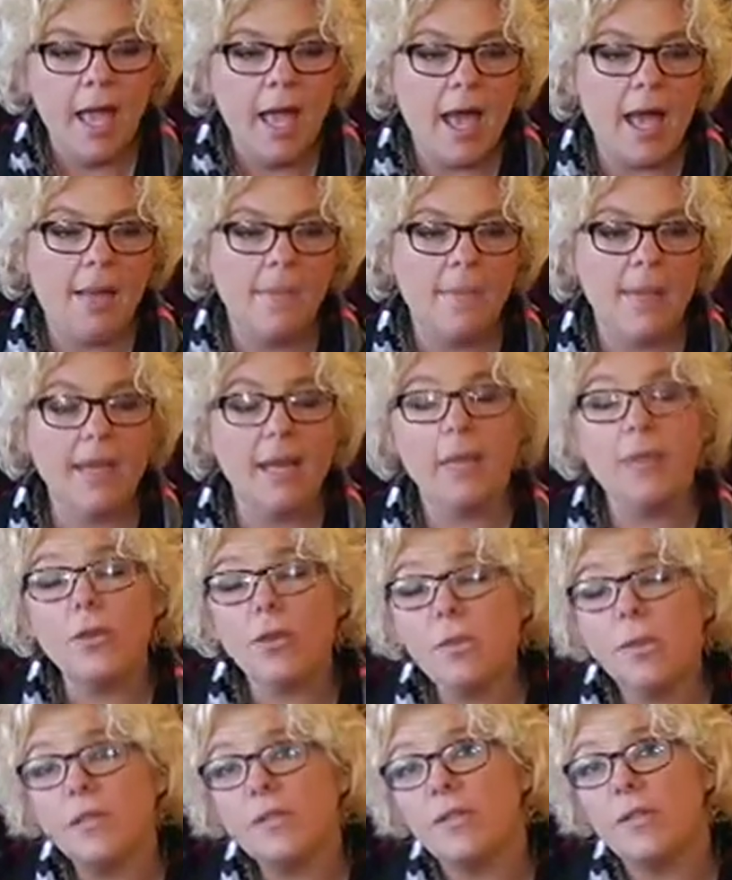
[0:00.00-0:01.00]
Another
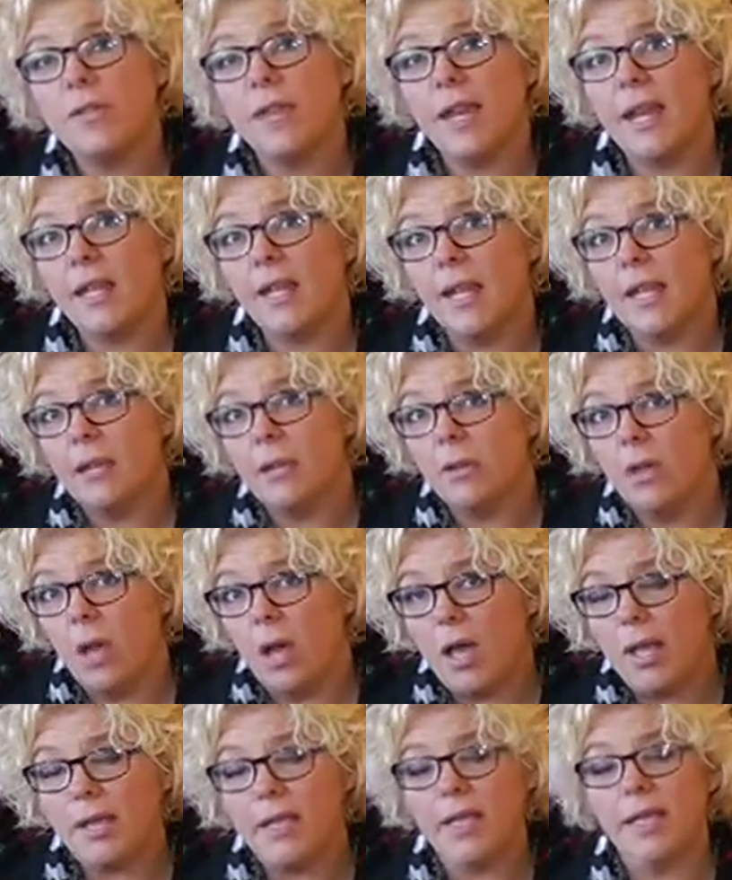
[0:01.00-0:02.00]
question that I get a
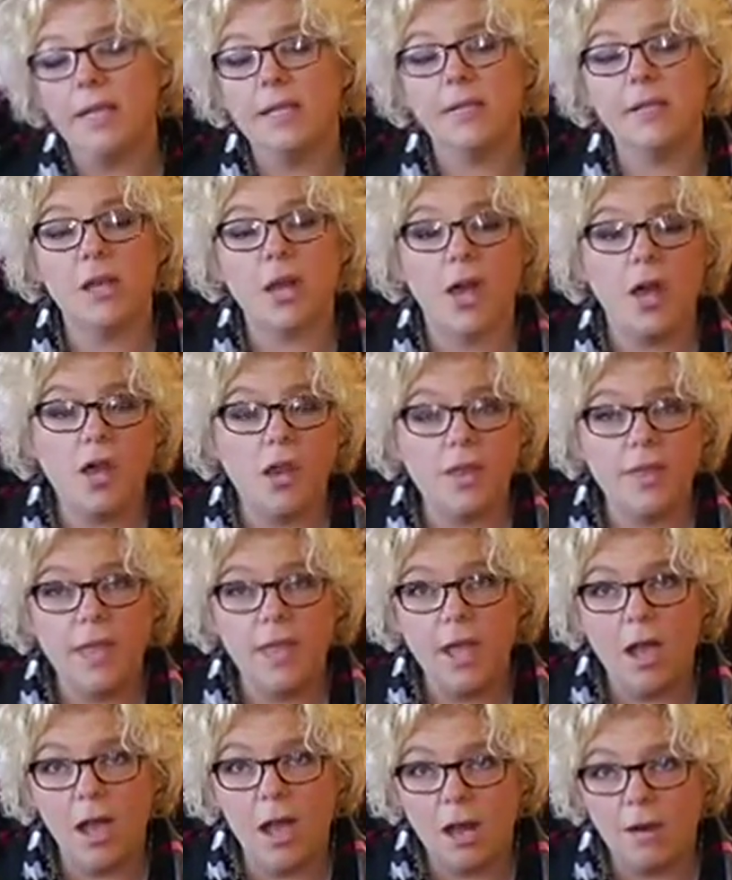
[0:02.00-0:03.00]
lot is, are
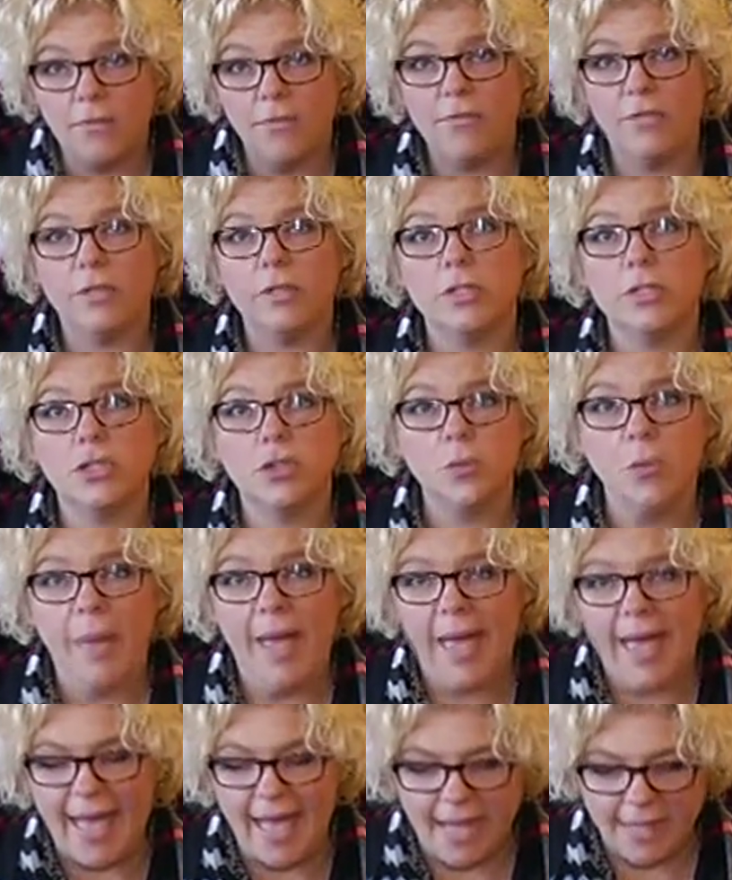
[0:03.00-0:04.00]
they harmful to
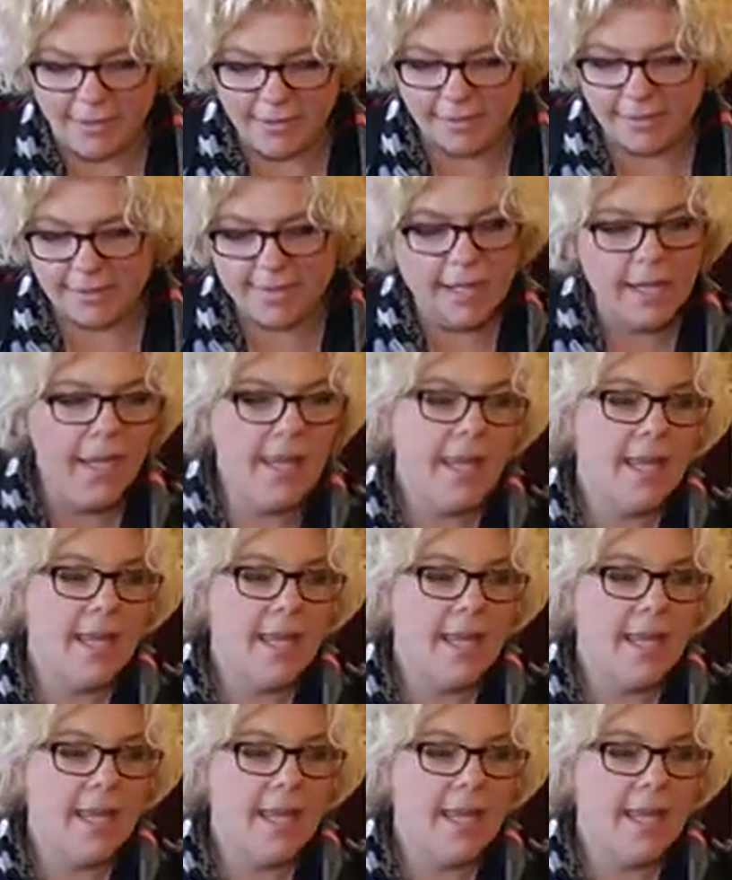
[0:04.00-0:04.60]
pets?